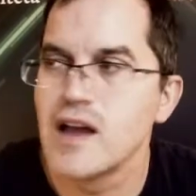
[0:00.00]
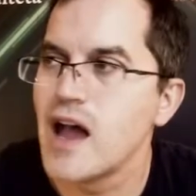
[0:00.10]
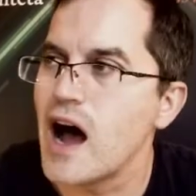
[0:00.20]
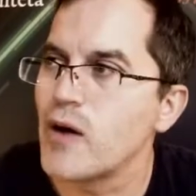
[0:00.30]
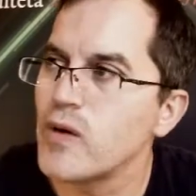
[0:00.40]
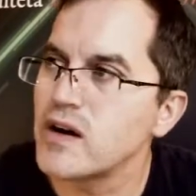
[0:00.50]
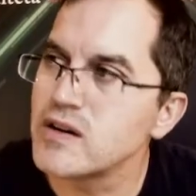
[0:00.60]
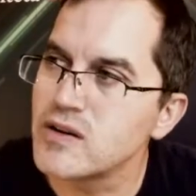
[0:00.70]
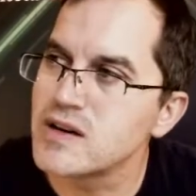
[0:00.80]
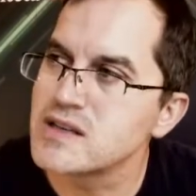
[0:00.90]
A very
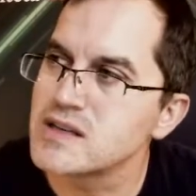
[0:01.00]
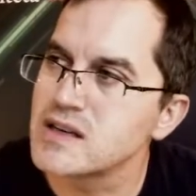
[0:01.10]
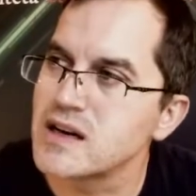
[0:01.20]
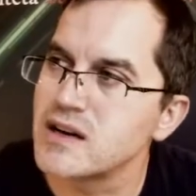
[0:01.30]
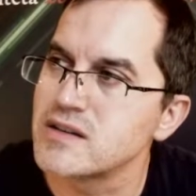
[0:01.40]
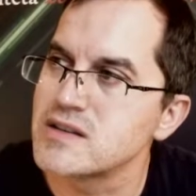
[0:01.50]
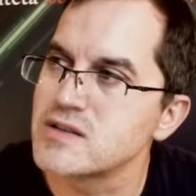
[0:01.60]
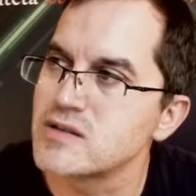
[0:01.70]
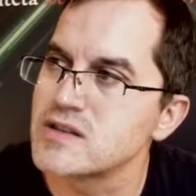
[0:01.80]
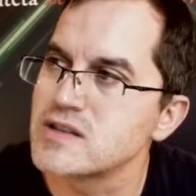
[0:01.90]
noisy current
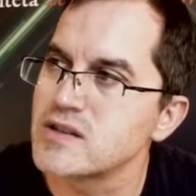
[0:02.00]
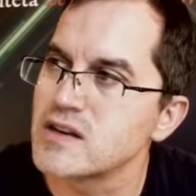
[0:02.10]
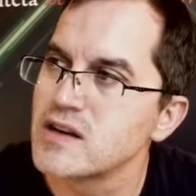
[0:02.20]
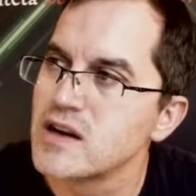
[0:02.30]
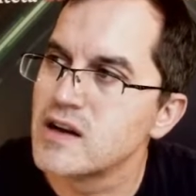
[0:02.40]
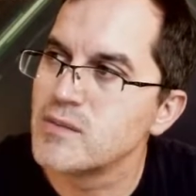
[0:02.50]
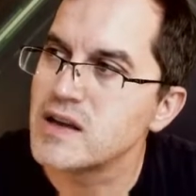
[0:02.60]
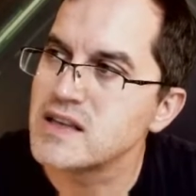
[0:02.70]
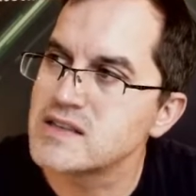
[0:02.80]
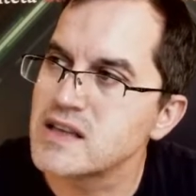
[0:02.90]
source
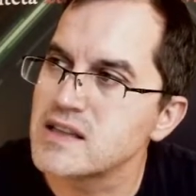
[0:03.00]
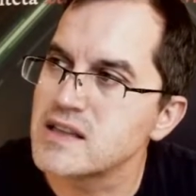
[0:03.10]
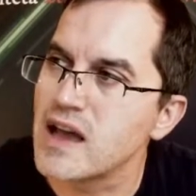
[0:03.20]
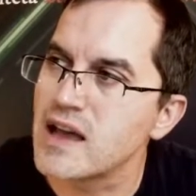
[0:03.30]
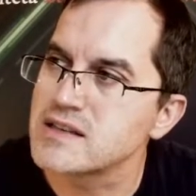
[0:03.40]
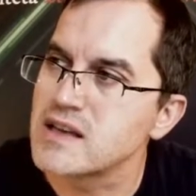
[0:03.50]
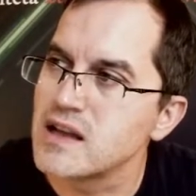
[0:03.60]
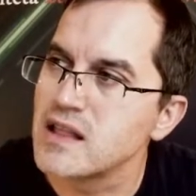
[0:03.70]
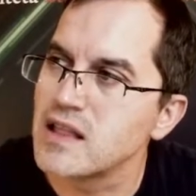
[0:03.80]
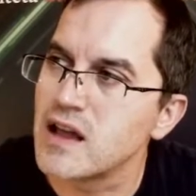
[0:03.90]
means that it has
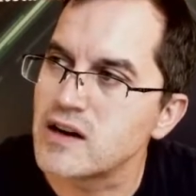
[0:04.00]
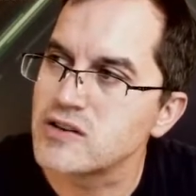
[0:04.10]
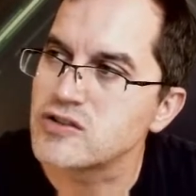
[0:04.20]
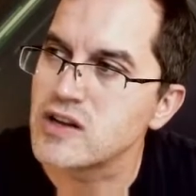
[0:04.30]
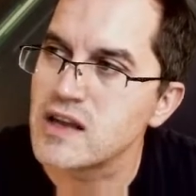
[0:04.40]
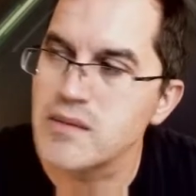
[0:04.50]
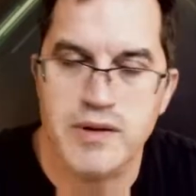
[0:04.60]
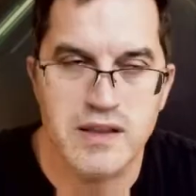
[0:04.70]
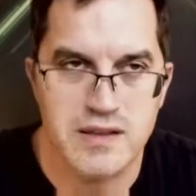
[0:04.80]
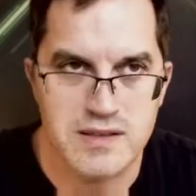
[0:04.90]
large
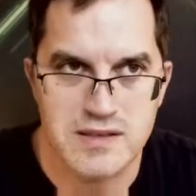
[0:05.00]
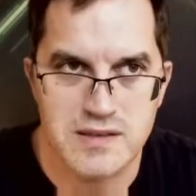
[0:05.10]
impedance.